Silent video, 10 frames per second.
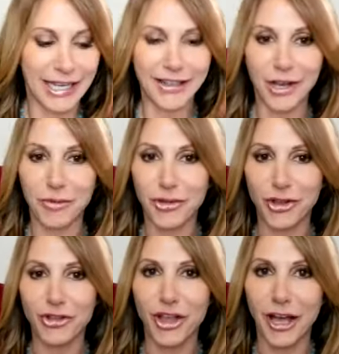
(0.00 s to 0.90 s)
in there with
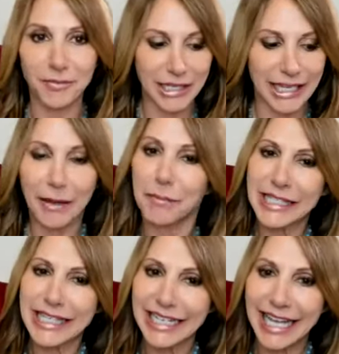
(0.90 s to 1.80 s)
your thumbs and get
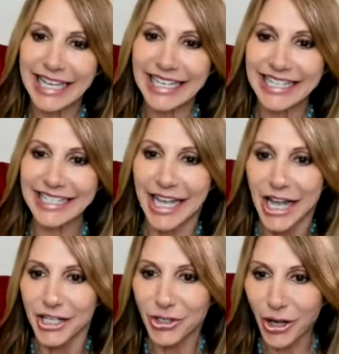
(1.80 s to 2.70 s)
busy, ladies.
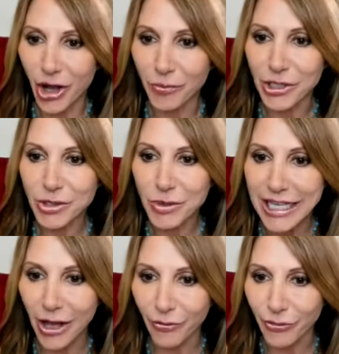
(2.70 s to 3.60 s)
So I hope this was
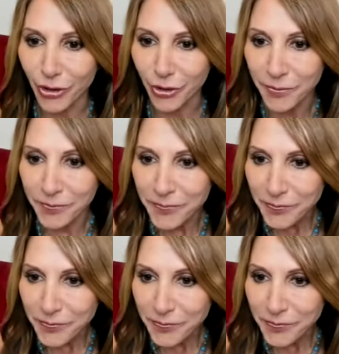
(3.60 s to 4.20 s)
helpful.